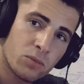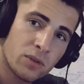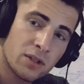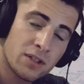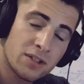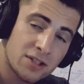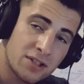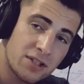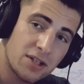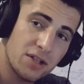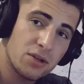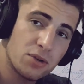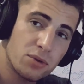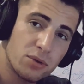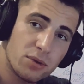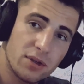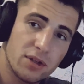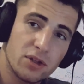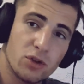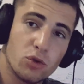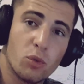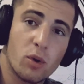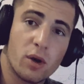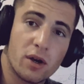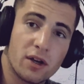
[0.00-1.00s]
See you
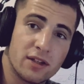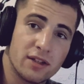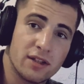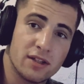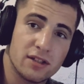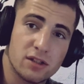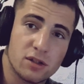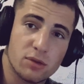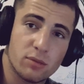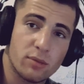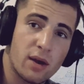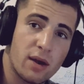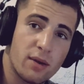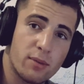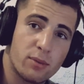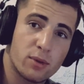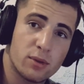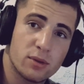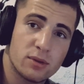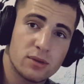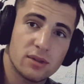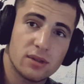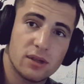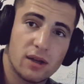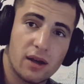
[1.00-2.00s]
in The Walking Dead
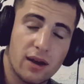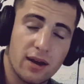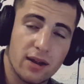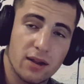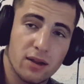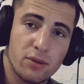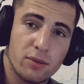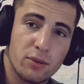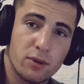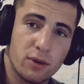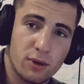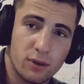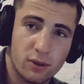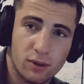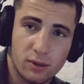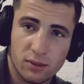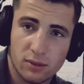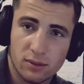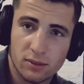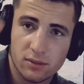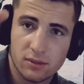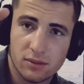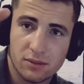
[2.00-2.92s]
Survivors. I love you all.